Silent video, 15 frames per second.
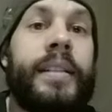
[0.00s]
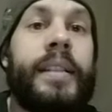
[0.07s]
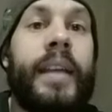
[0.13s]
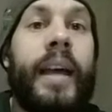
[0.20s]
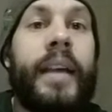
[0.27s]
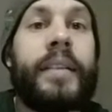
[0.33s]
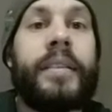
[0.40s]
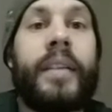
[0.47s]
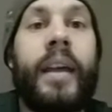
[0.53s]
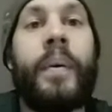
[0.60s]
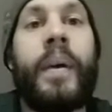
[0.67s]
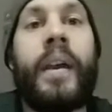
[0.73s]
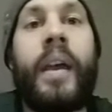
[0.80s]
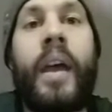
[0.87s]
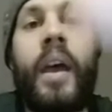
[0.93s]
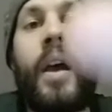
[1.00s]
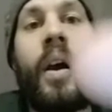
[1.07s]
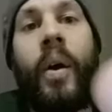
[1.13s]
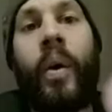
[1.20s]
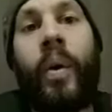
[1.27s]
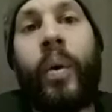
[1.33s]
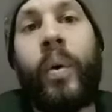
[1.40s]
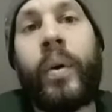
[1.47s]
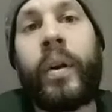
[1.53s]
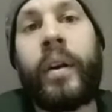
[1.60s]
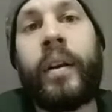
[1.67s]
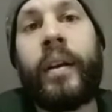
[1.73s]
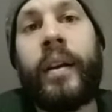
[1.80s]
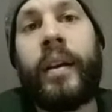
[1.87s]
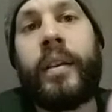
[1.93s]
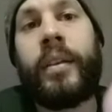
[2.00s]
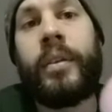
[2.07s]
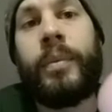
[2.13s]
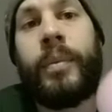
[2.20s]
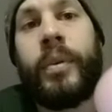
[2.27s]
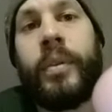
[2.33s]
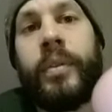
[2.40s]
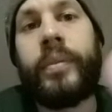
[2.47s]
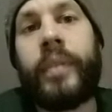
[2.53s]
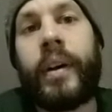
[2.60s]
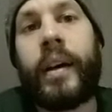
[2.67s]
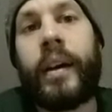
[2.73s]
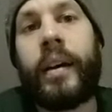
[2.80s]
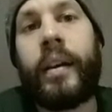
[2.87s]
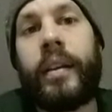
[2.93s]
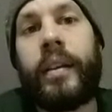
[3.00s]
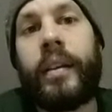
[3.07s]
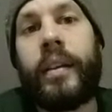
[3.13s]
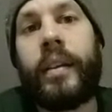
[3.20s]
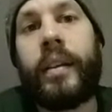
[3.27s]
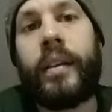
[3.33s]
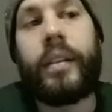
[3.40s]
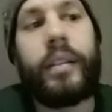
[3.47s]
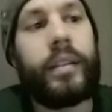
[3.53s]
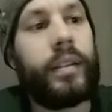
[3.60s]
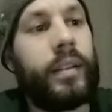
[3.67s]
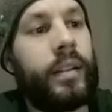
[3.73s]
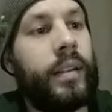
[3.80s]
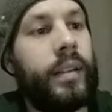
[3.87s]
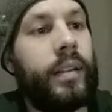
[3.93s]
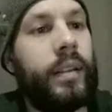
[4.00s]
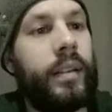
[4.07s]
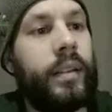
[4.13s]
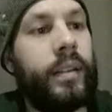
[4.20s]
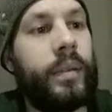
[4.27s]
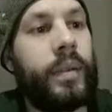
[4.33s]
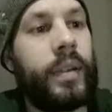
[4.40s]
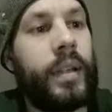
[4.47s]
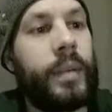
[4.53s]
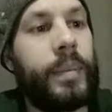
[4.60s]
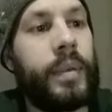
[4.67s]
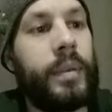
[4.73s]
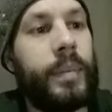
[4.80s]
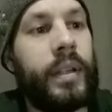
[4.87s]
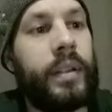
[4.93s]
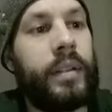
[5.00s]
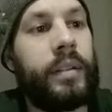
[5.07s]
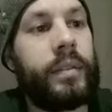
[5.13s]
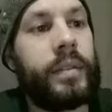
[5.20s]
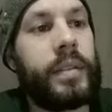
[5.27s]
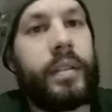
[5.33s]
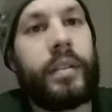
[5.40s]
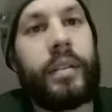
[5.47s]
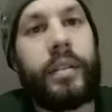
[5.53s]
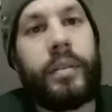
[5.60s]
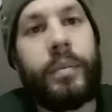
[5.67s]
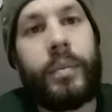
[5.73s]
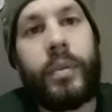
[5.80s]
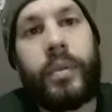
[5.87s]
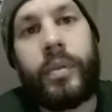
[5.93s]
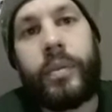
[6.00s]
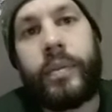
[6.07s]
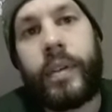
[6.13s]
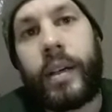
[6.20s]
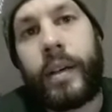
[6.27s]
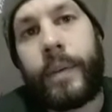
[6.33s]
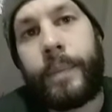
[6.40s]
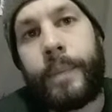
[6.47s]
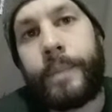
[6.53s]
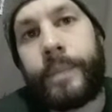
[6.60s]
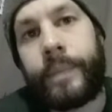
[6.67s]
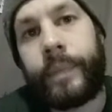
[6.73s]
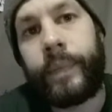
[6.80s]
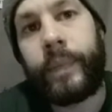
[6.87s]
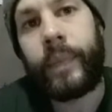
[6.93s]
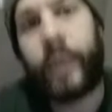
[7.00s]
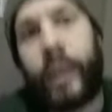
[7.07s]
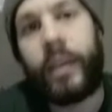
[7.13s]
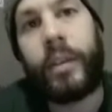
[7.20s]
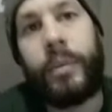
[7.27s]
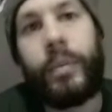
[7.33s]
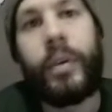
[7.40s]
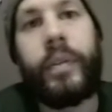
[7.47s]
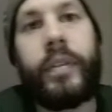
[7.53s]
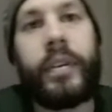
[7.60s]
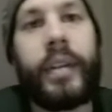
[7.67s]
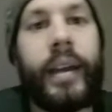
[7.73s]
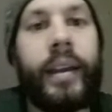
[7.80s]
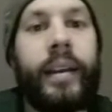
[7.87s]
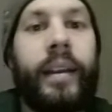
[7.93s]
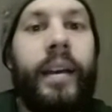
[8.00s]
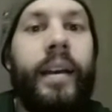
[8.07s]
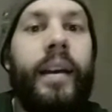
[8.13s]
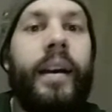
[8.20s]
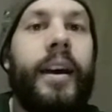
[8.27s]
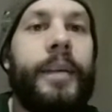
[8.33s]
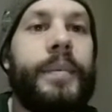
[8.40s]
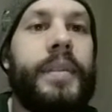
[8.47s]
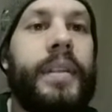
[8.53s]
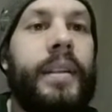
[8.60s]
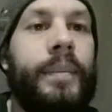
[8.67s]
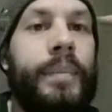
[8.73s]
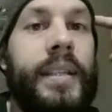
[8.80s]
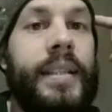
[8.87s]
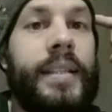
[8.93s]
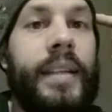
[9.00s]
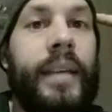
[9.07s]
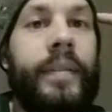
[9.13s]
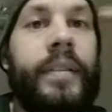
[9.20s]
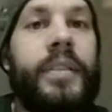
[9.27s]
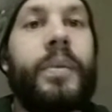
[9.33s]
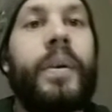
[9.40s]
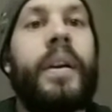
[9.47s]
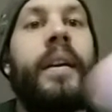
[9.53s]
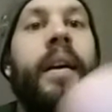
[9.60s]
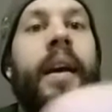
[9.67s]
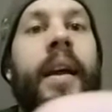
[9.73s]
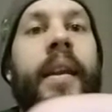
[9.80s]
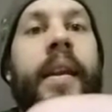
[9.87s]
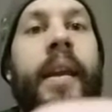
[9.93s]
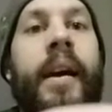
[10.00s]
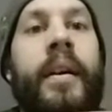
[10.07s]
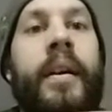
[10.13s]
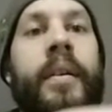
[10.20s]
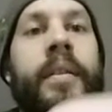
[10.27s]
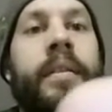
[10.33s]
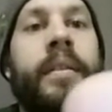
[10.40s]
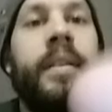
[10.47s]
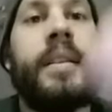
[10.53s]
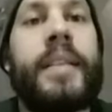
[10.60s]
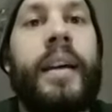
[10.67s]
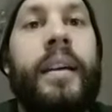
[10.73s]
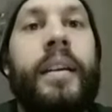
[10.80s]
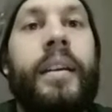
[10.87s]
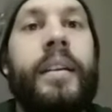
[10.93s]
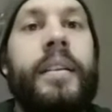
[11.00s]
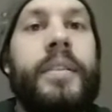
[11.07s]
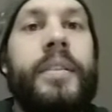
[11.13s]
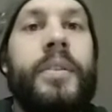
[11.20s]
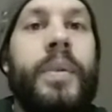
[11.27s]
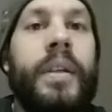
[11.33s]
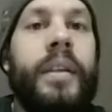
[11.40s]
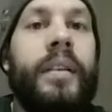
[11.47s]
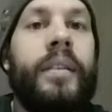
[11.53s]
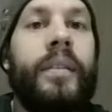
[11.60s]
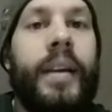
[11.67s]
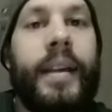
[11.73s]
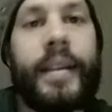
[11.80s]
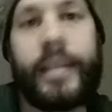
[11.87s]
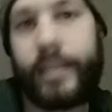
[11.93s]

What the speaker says: to castle that way, or you move what happened to my arrows here? You move your knight up to the b7 square, and now you're attacking his queen, right?